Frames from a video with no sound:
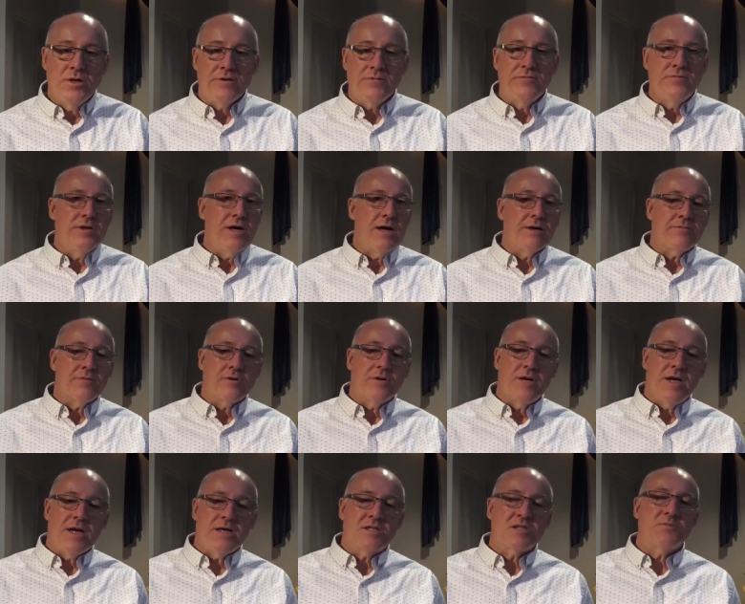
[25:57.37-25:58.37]
have
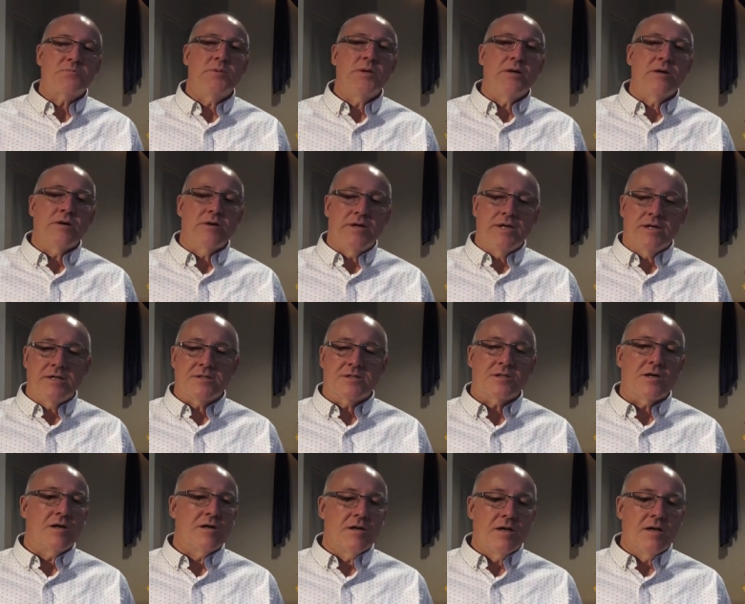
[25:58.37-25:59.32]
never experienced a